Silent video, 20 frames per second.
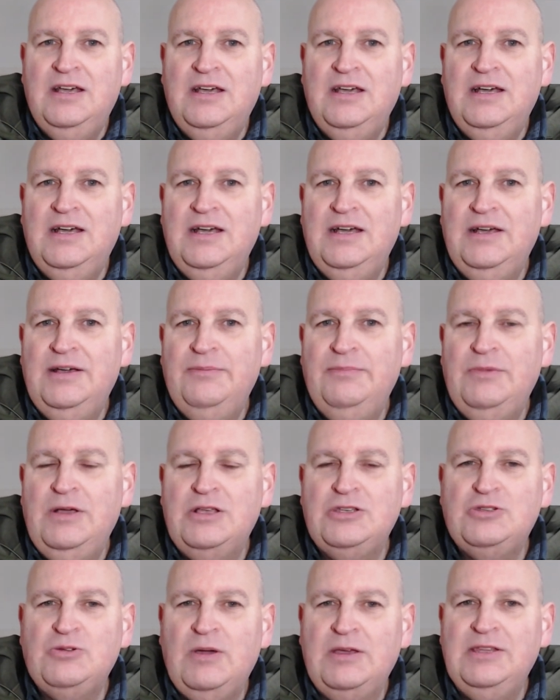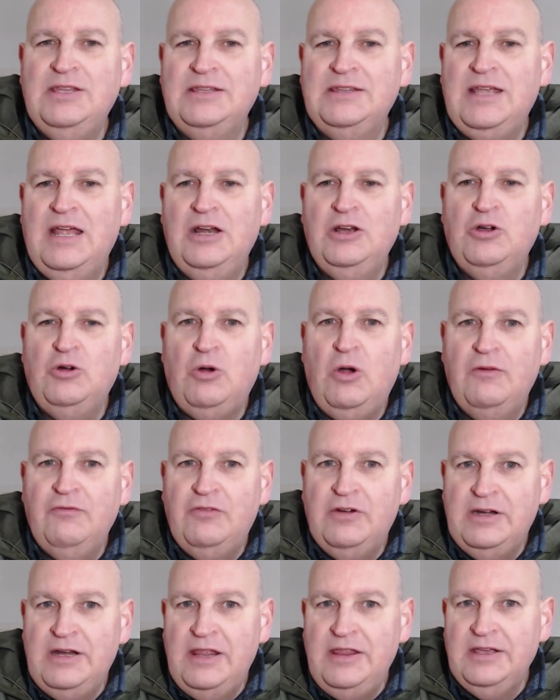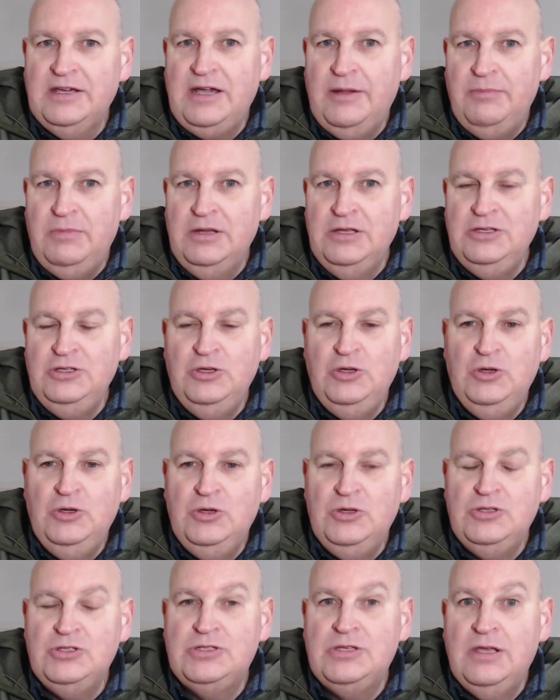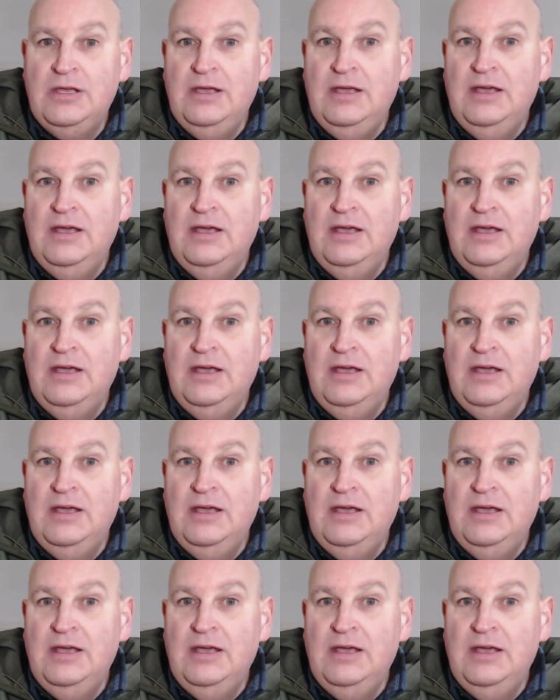So I think that'll go on for another couple of years.